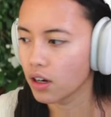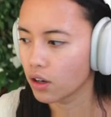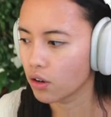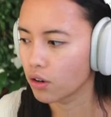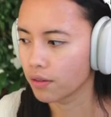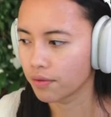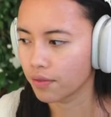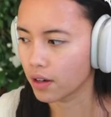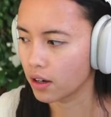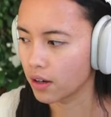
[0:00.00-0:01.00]
all
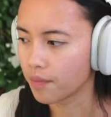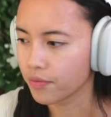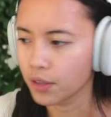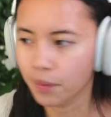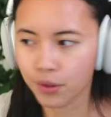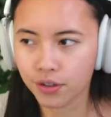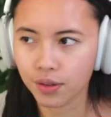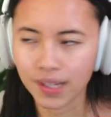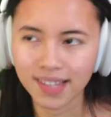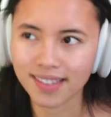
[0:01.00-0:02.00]
of our
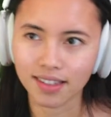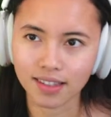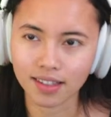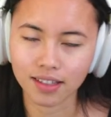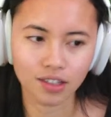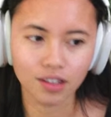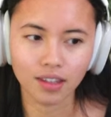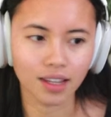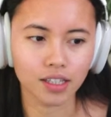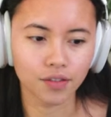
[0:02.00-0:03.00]
Ubuntu instances to
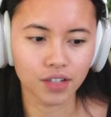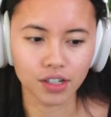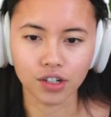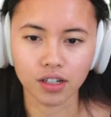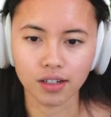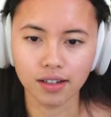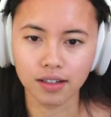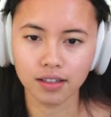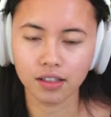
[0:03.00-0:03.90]
the next version.